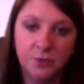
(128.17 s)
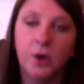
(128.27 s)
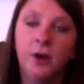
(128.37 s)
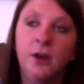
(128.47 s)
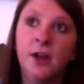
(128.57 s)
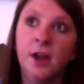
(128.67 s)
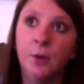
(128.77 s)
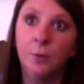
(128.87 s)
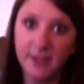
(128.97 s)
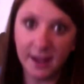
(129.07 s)
Well,
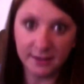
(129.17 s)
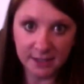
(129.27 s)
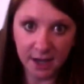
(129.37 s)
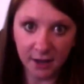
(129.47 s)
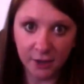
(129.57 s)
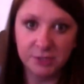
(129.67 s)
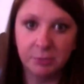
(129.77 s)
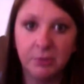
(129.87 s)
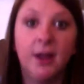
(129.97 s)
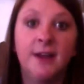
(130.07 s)
$1,000
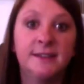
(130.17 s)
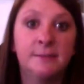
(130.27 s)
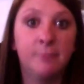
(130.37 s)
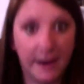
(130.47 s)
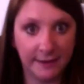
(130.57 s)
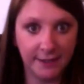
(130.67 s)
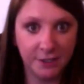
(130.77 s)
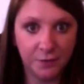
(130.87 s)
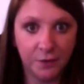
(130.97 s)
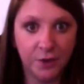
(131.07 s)
plus
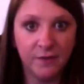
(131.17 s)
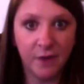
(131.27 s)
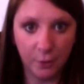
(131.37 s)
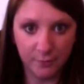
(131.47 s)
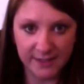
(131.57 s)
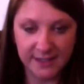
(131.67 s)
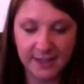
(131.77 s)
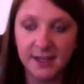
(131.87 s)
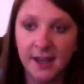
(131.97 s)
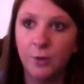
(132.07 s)
mileage for the home
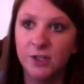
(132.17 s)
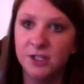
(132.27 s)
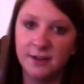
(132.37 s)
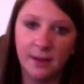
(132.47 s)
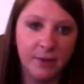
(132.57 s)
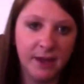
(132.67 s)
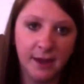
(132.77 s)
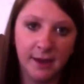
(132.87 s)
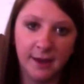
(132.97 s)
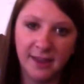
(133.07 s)
visit, which ended up
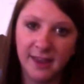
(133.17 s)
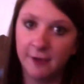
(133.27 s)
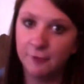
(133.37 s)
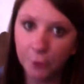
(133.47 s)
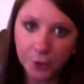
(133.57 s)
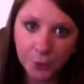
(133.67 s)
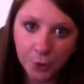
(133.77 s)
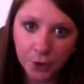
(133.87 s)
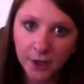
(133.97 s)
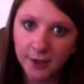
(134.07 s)
being, I think,
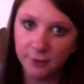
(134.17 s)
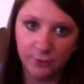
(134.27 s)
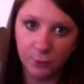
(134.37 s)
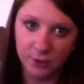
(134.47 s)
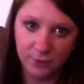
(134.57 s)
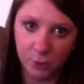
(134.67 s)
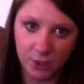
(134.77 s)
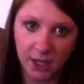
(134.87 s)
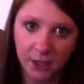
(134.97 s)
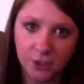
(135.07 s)
$41 or
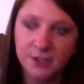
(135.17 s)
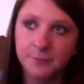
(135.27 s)
$44.